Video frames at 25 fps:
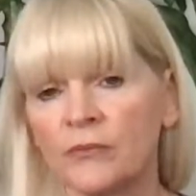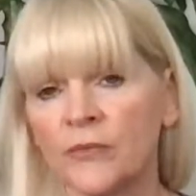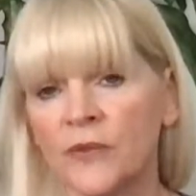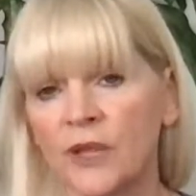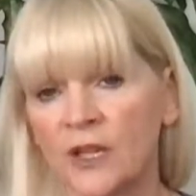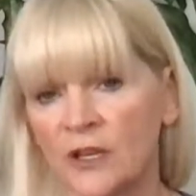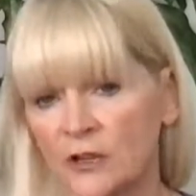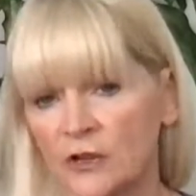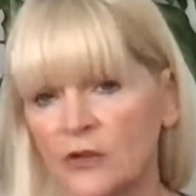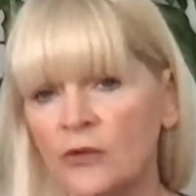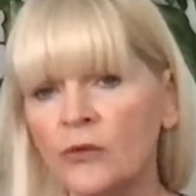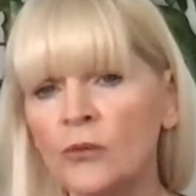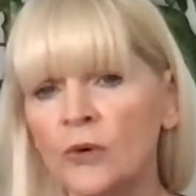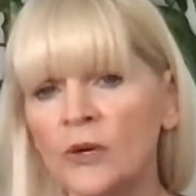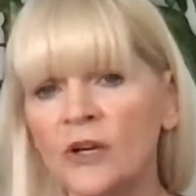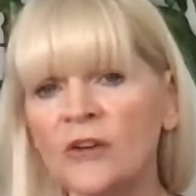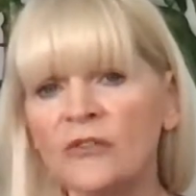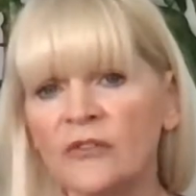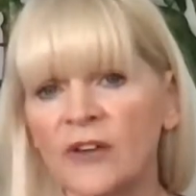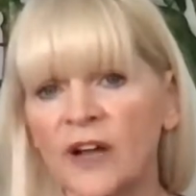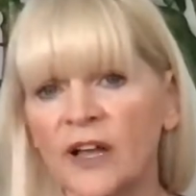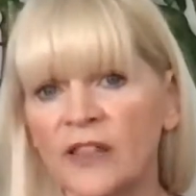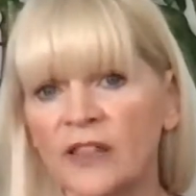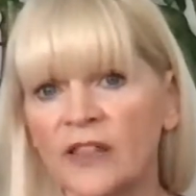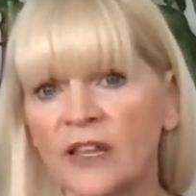And you will
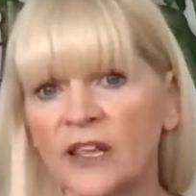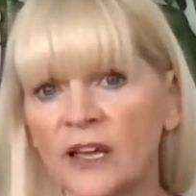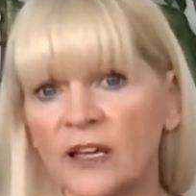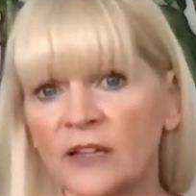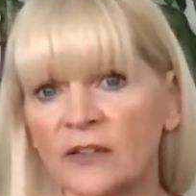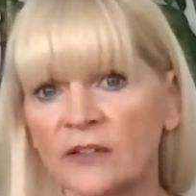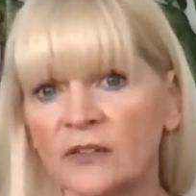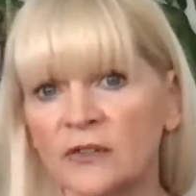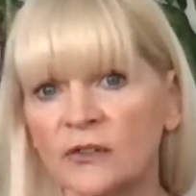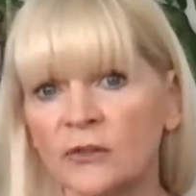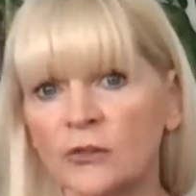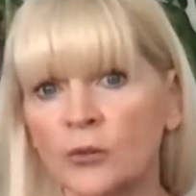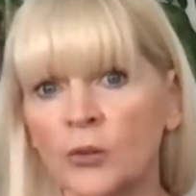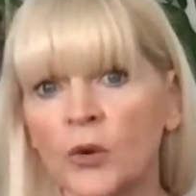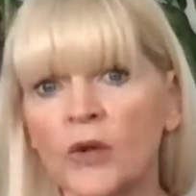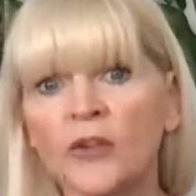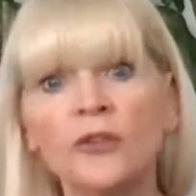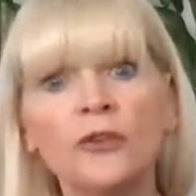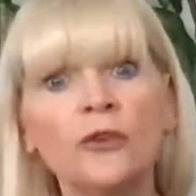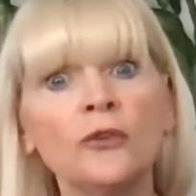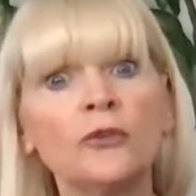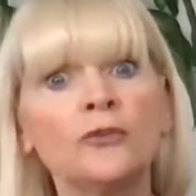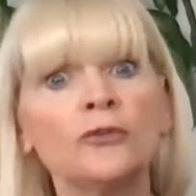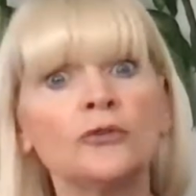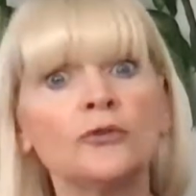find the answers.
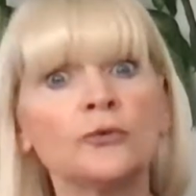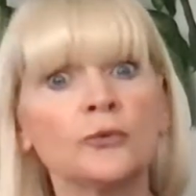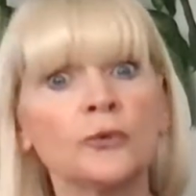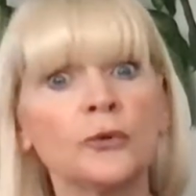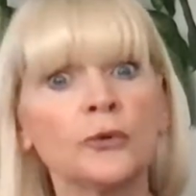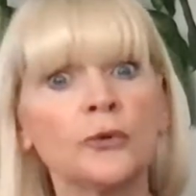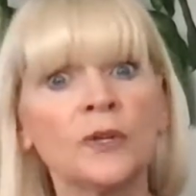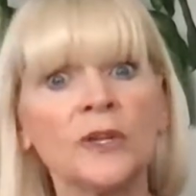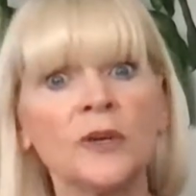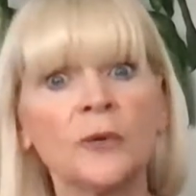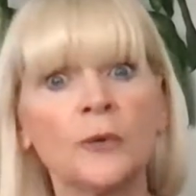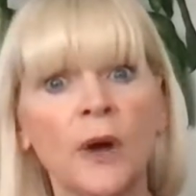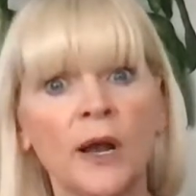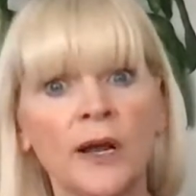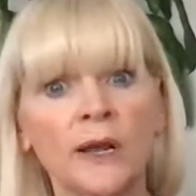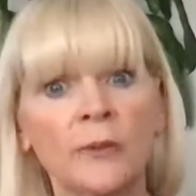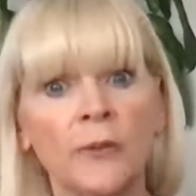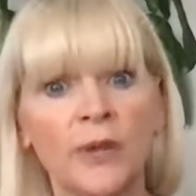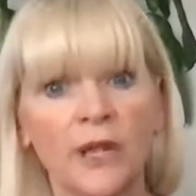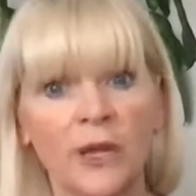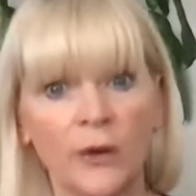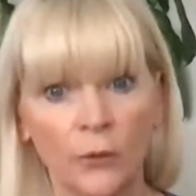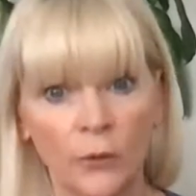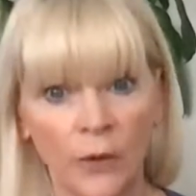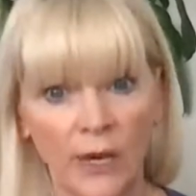Once you truly want to
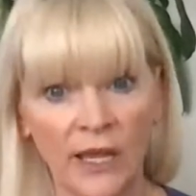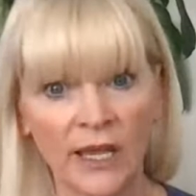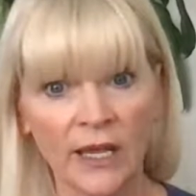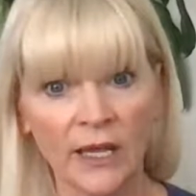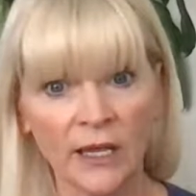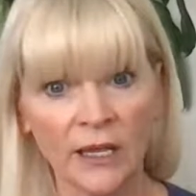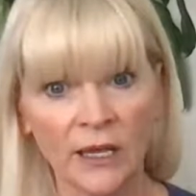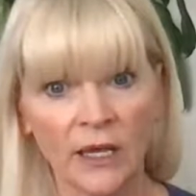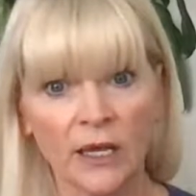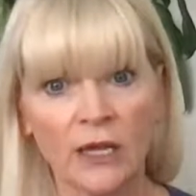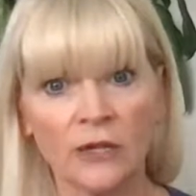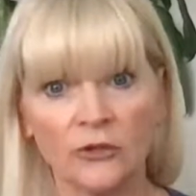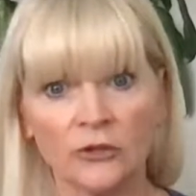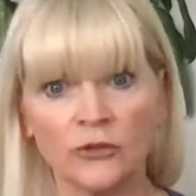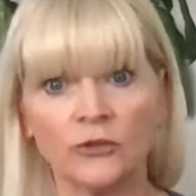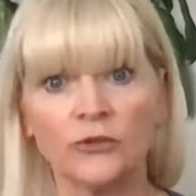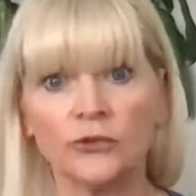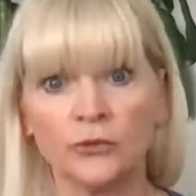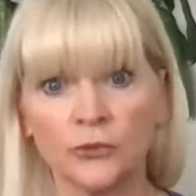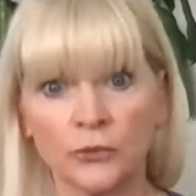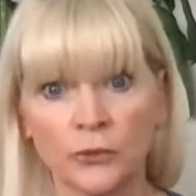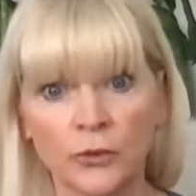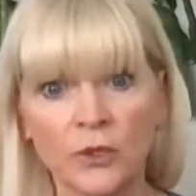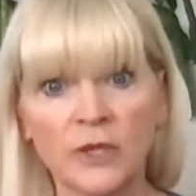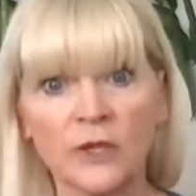be awake and you
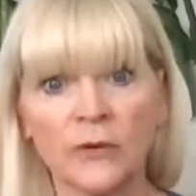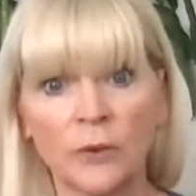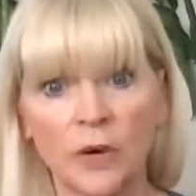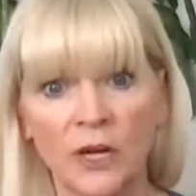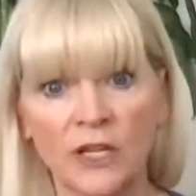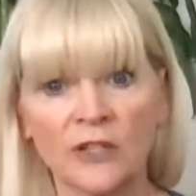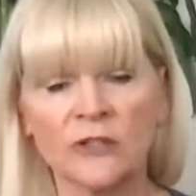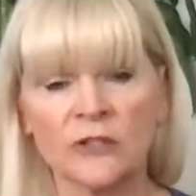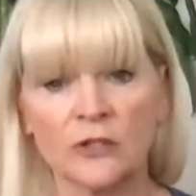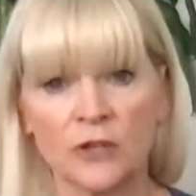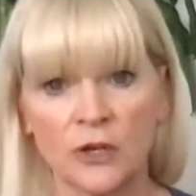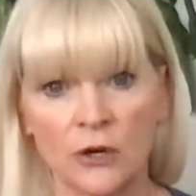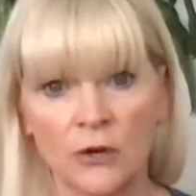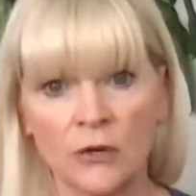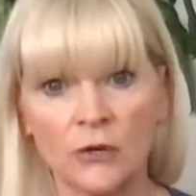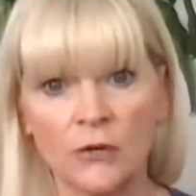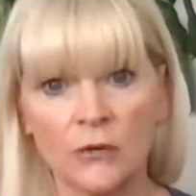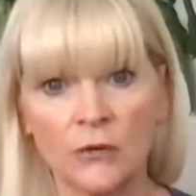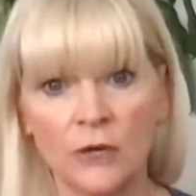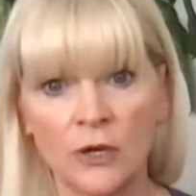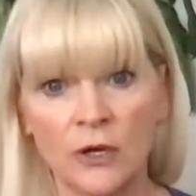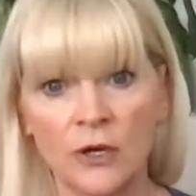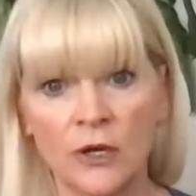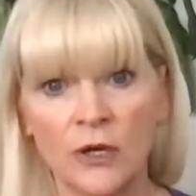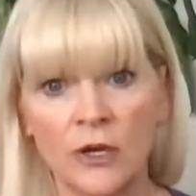truly want to
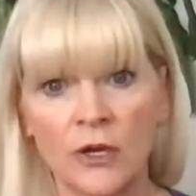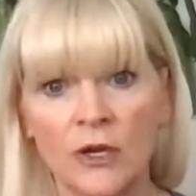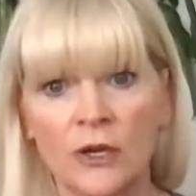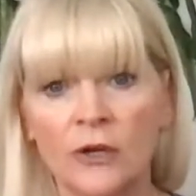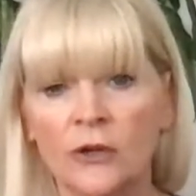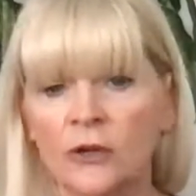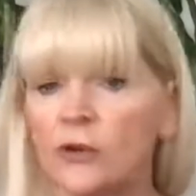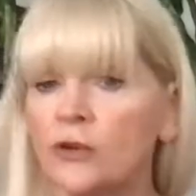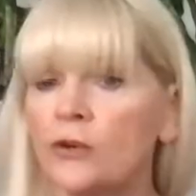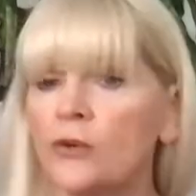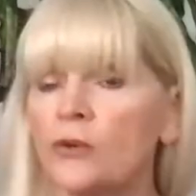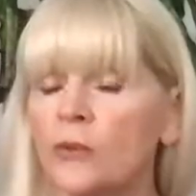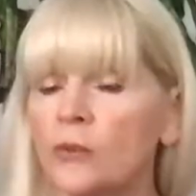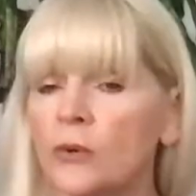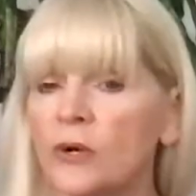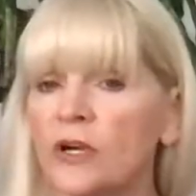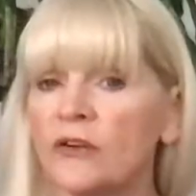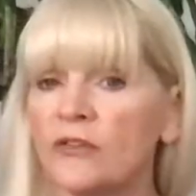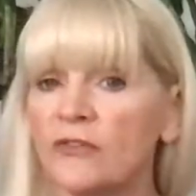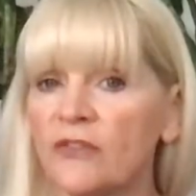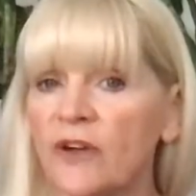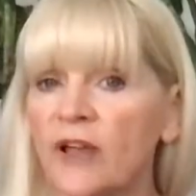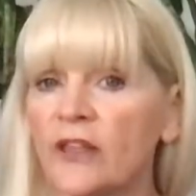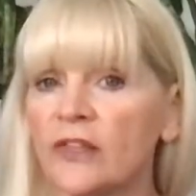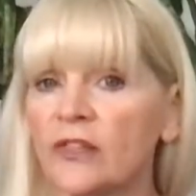know, you
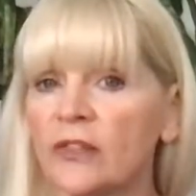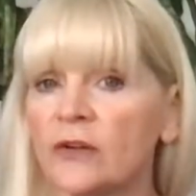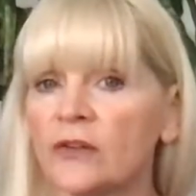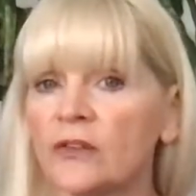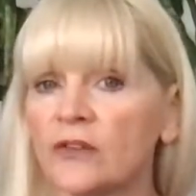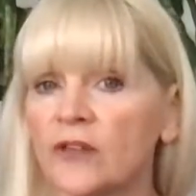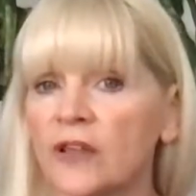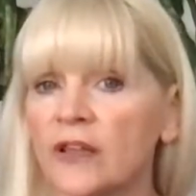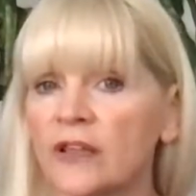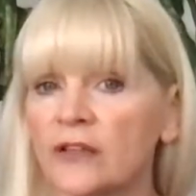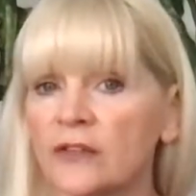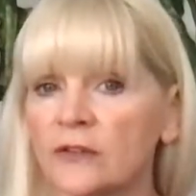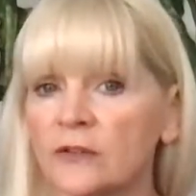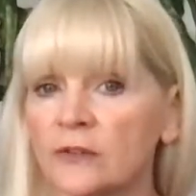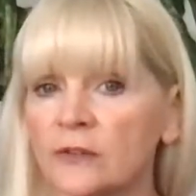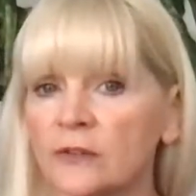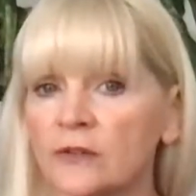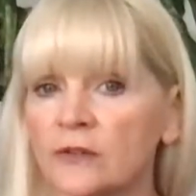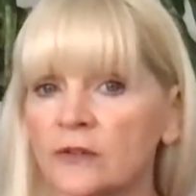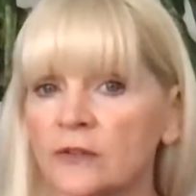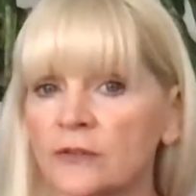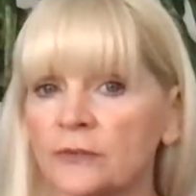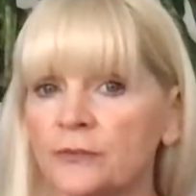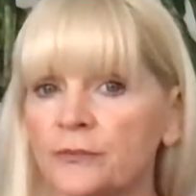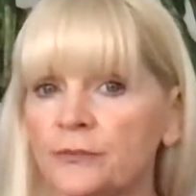will find those
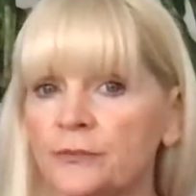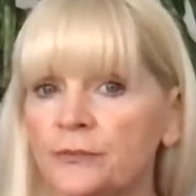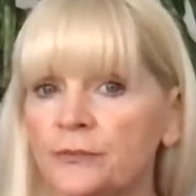answers.